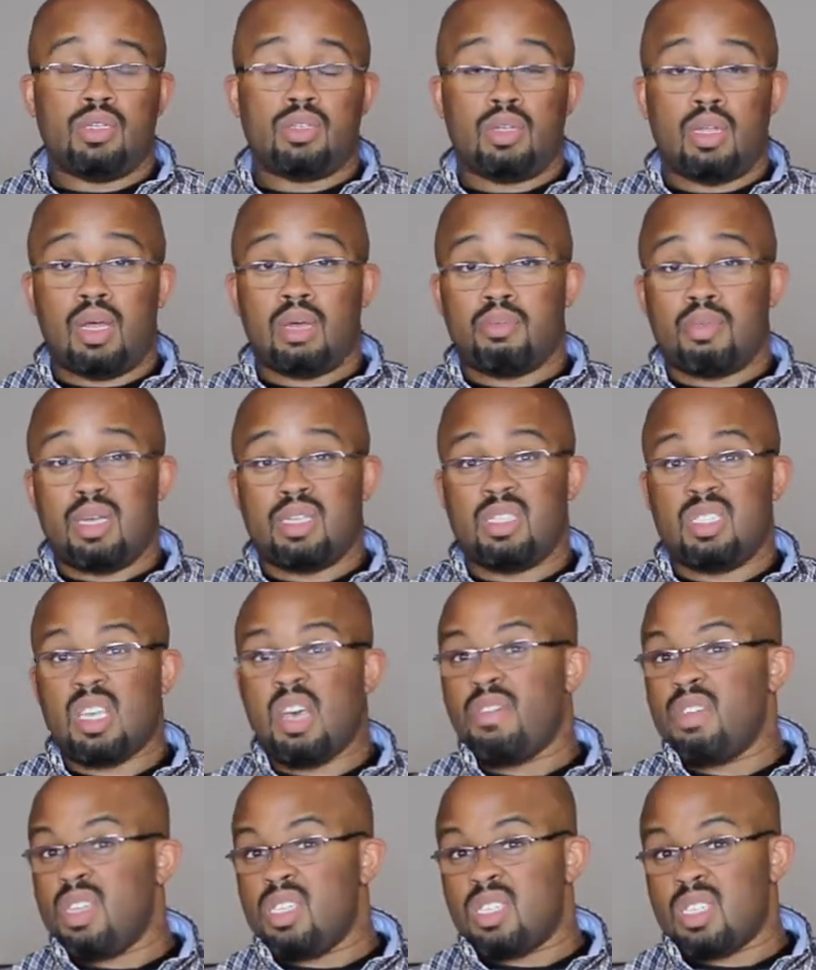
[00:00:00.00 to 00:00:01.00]
So like my
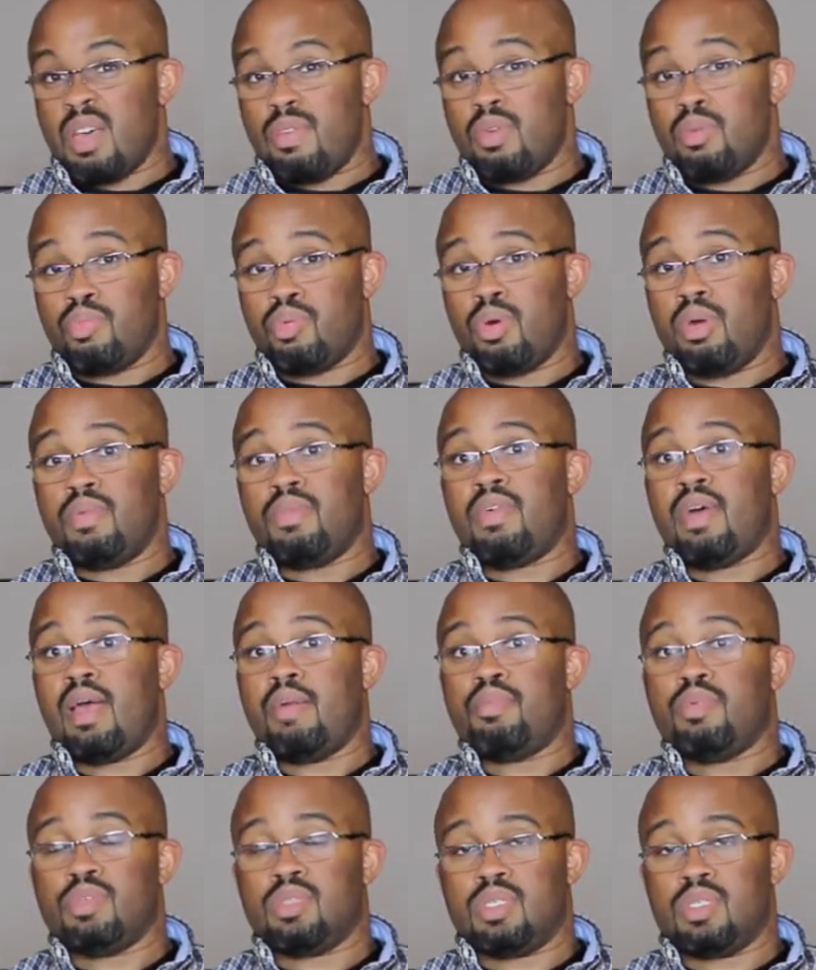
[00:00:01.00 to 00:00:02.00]

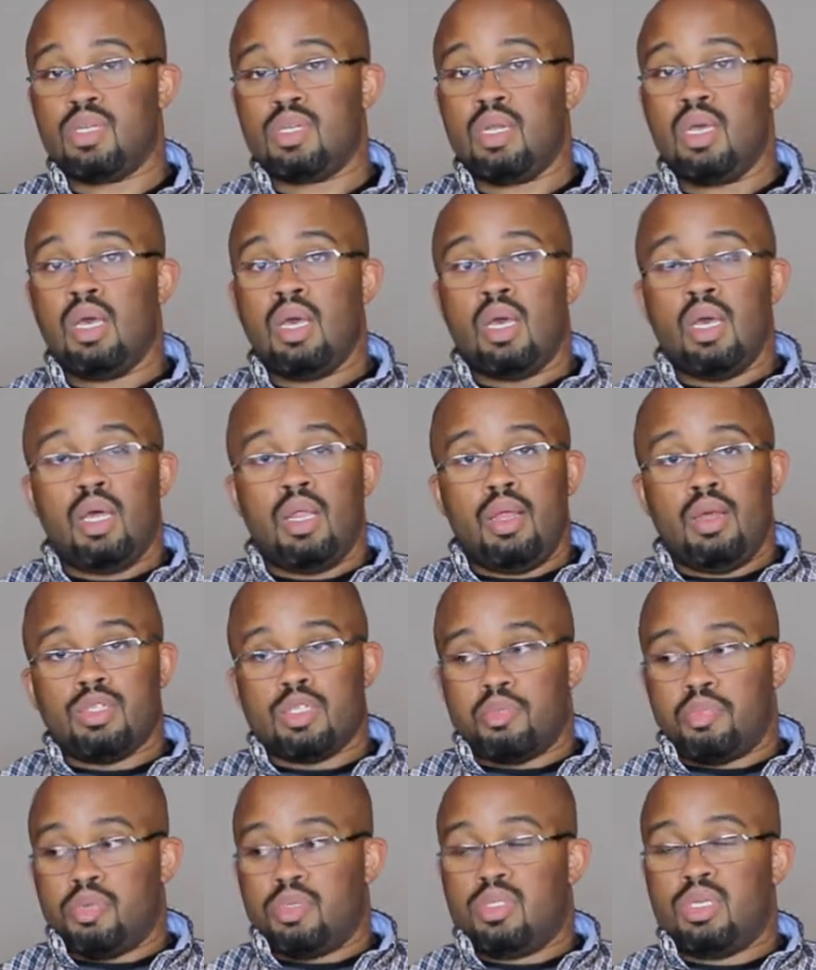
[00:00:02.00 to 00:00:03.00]
77.5% is
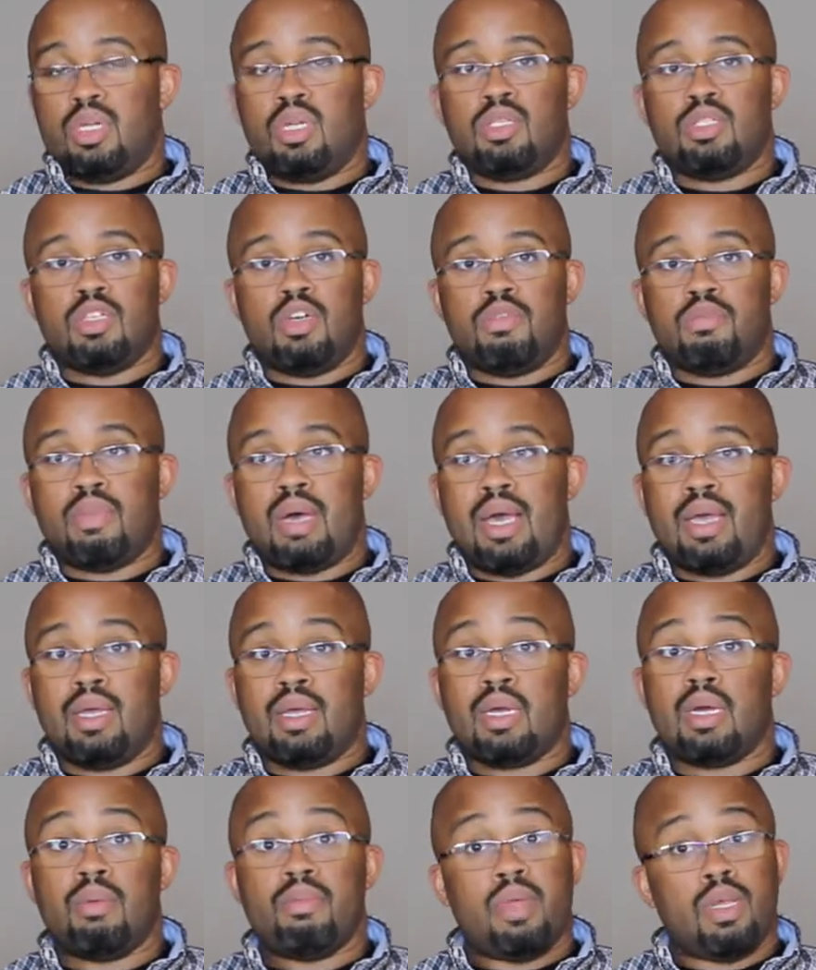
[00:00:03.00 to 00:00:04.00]
a percentage of my
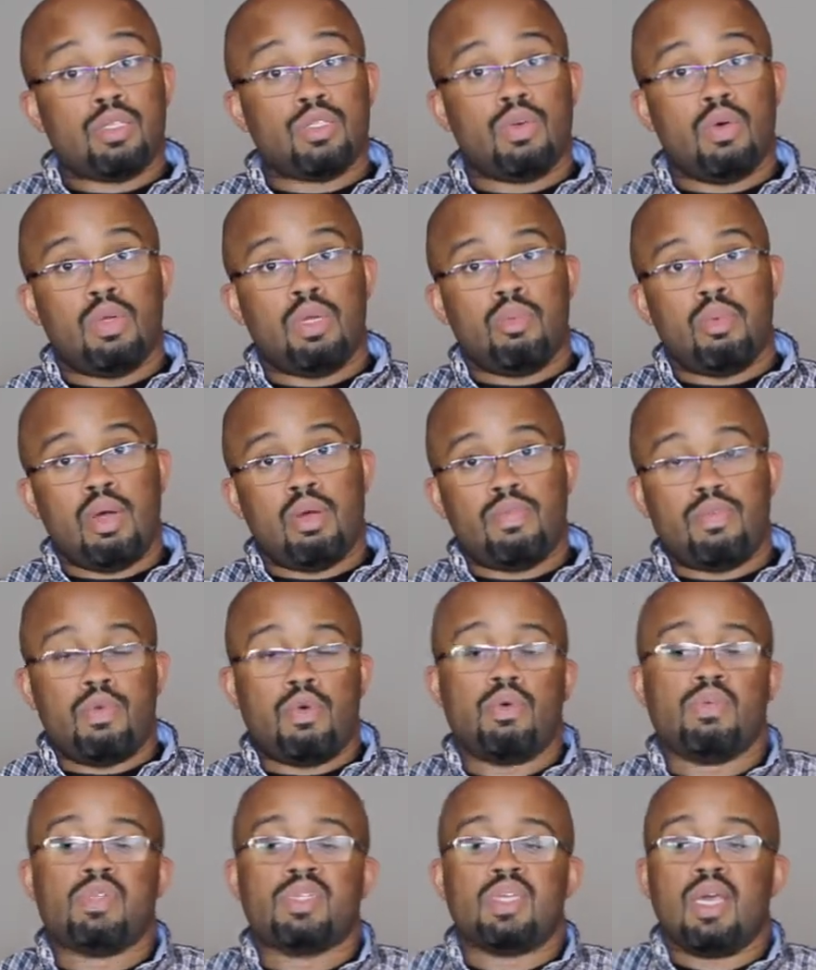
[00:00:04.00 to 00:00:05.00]
income that's going to my
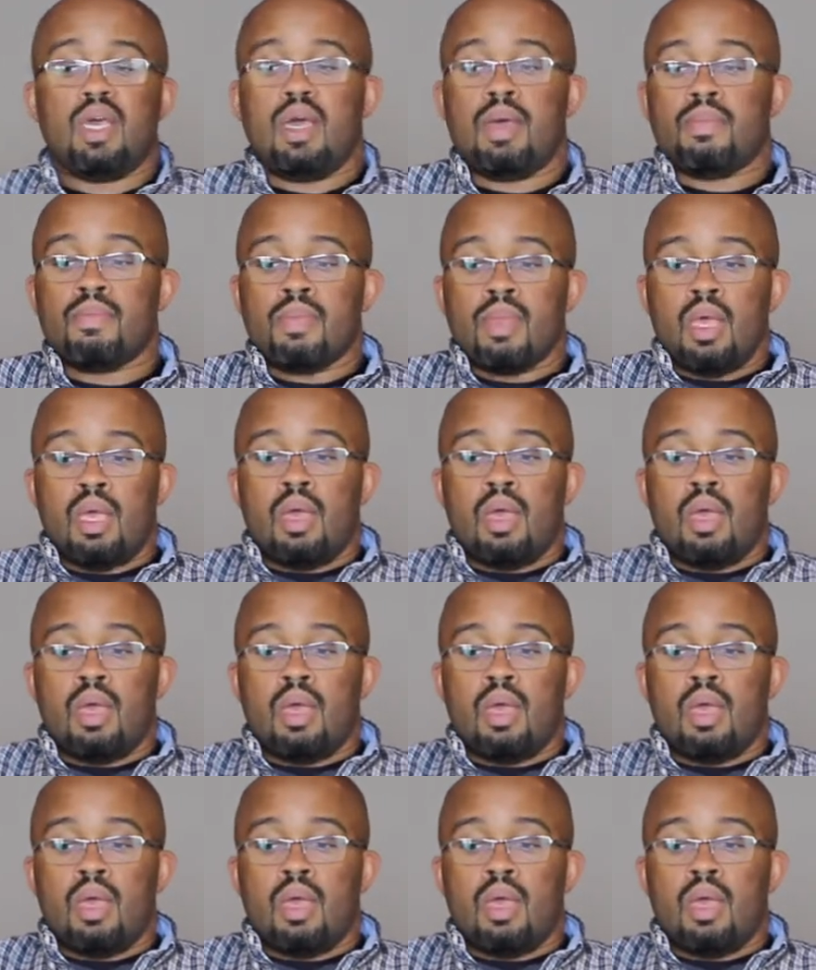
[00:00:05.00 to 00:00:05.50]
401k.